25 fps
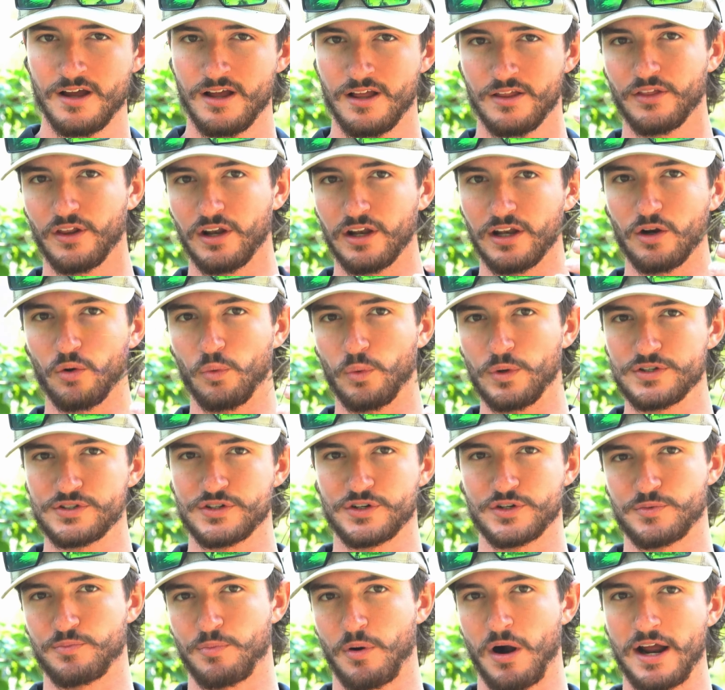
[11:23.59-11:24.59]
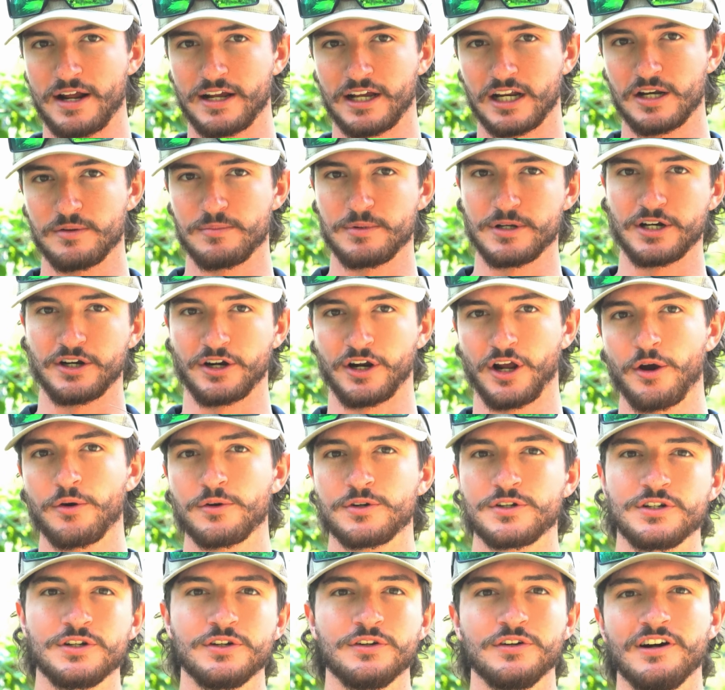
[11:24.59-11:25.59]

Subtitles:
the little wizard's probably going to be your go-to.